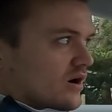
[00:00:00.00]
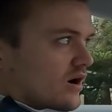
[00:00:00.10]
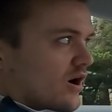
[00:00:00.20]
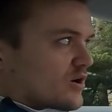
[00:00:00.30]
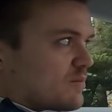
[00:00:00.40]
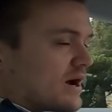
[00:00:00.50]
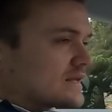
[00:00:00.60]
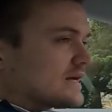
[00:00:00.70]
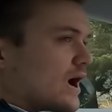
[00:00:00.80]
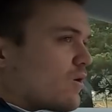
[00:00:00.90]

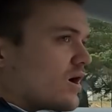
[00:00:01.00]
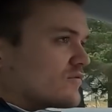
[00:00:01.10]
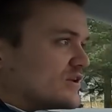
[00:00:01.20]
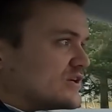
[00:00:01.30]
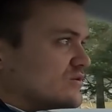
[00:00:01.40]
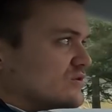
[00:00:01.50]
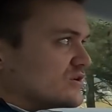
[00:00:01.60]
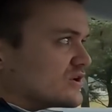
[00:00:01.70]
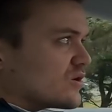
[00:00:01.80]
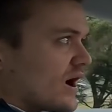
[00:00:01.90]
autopilot? How often do
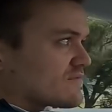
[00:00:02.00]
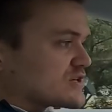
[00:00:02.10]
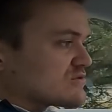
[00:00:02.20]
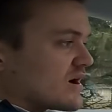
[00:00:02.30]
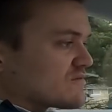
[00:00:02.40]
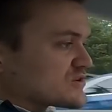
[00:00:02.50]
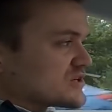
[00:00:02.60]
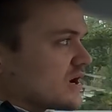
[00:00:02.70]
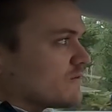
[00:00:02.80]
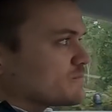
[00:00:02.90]
you have to drive
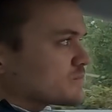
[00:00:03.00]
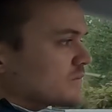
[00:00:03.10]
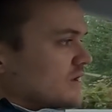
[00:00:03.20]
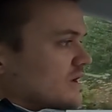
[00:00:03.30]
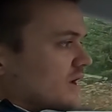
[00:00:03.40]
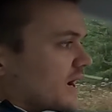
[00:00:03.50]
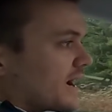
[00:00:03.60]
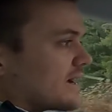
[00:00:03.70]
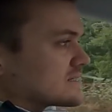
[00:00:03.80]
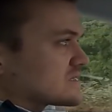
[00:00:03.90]
yourself?
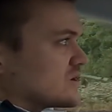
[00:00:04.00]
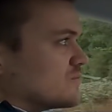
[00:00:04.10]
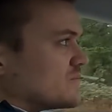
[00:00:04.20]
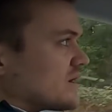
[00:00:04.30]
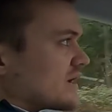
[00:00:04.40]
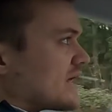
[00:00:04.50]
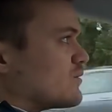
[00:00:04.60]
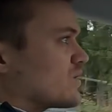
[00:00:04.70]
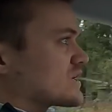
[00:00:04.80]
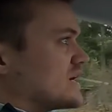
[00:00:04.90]
And it
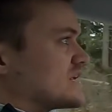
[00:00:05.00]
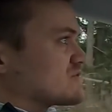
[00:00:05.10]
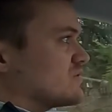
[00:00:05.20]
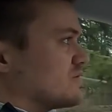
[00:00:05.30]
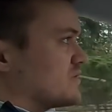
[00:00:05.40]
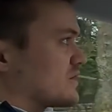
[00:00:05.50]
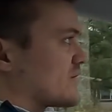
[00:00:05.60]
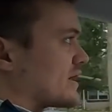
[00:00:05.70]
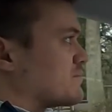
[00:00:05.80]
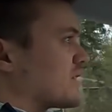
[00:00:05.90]
works, and it's really, really
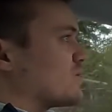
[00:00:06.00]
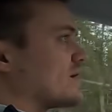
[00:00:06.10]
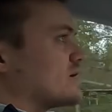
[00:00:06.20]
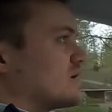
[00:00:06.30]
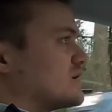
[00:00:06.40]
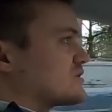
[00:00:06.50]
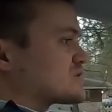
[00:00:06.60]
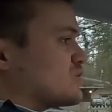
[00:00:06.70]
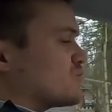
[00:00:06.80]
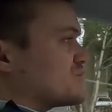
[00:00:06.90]
great. And by the way,
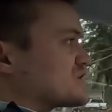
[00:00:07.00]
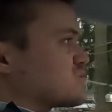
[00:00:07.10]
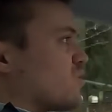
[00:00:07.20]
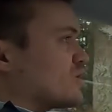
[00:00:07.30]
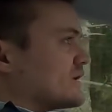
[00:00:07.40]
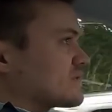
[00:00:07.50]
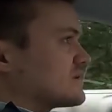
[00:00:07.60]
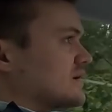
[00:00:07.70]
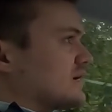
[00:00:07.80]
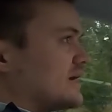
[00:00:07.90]
so this warning
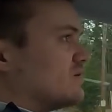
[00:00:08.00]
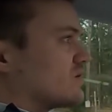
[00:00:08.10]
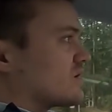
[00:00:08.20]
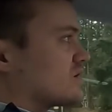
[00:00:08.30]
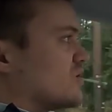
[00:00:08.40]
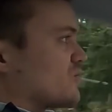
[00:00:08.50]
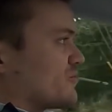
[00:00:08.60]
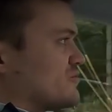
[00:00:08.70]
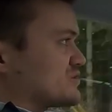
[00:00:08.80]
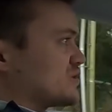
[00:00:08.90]
thing, it'll go
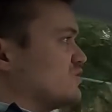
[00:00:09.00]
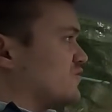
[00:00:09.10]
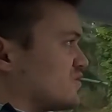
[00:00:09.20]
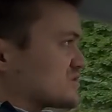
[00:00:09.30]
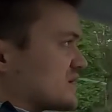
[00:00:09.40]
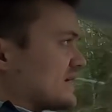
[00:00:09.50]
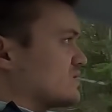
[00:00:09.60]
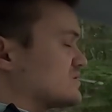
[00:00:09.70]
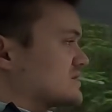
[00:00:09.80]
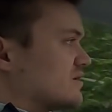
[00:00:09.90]
through 2 full
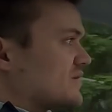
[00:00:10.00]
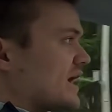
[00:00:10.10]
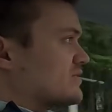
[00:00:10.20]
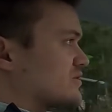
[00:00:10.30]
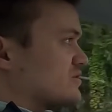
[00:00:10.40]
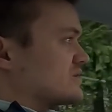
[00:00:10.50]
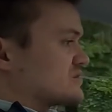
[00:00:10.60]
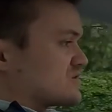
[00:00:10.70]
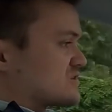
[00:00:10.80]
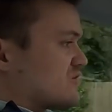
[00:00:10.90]
cycles of that. So
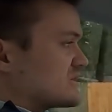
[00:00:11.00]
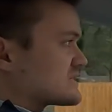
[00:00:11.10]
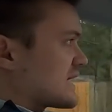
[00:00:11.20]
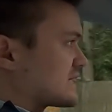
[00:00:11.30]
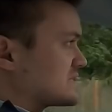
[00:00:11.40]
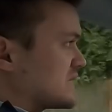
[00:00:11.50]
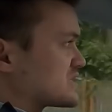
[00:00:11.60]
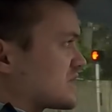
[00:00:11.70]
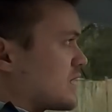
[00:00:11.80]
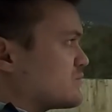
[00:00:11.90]
it's 30 seconds each
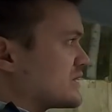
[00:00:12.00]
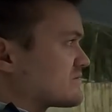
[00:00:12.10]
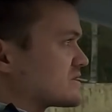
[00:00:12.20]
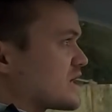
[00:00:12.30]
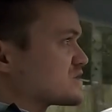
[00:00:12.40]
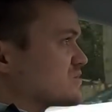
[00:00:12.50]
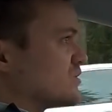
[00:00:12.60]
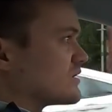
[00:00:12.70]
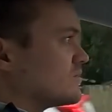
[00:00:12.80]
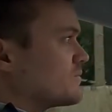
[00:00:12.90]
time when you have to touch the
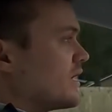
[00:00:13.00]
wheel.